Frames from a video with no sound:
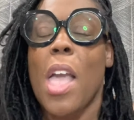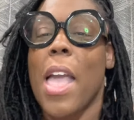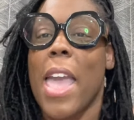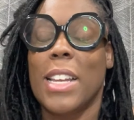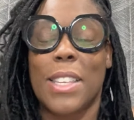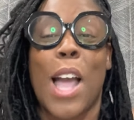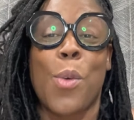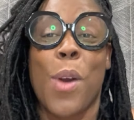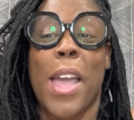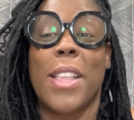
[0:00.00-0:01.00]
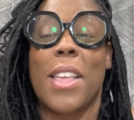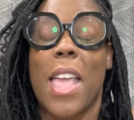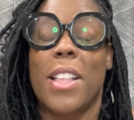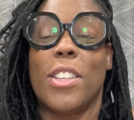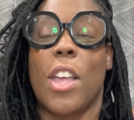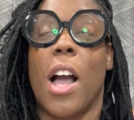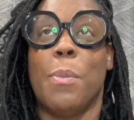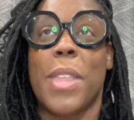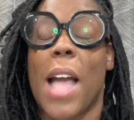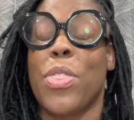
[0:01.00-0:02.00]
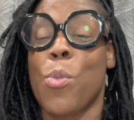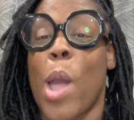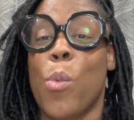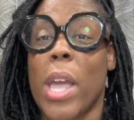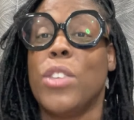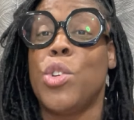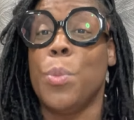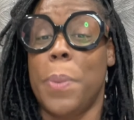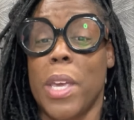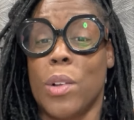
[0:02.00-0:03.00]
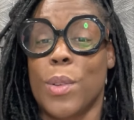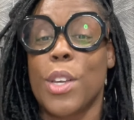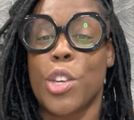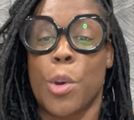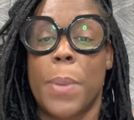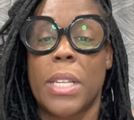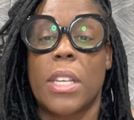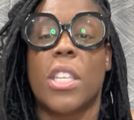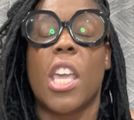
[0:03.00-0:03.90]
and it's not the right way to build your business.